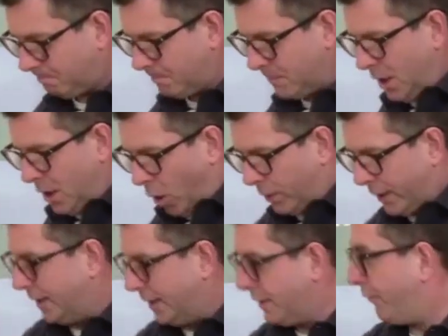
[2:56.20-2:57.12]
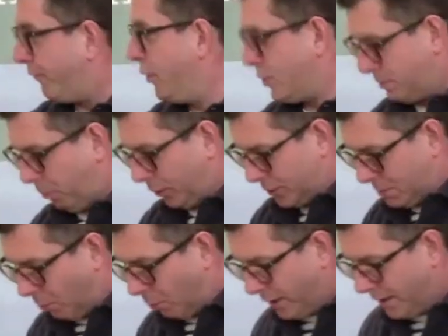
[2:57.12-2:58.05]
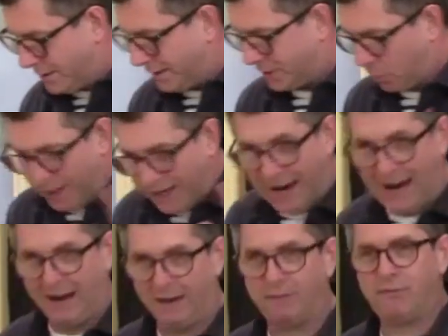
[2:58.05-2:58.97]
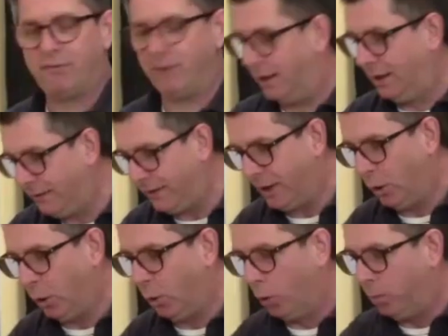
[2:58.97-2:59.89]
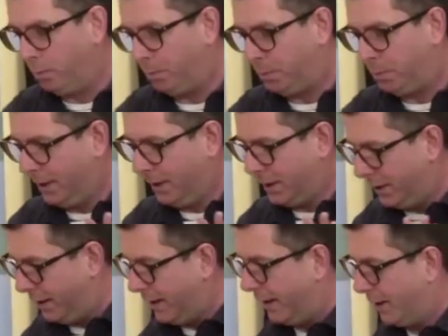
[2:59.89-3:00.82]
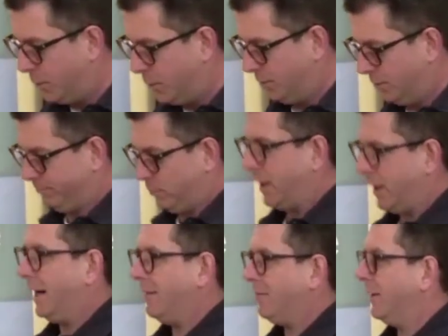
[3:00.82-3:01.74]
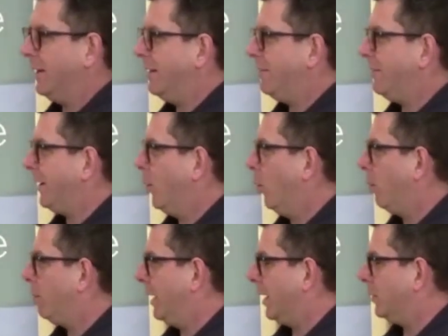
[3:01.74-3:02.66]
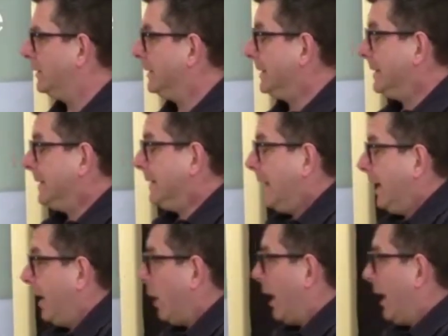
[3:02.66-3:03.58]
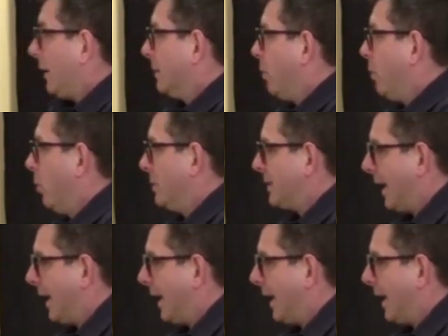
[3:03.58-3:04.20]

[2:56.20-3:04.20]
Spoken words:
Okay, the first point this morning is this: we have a living hope now. We have a living hope now. Now, at the moment, I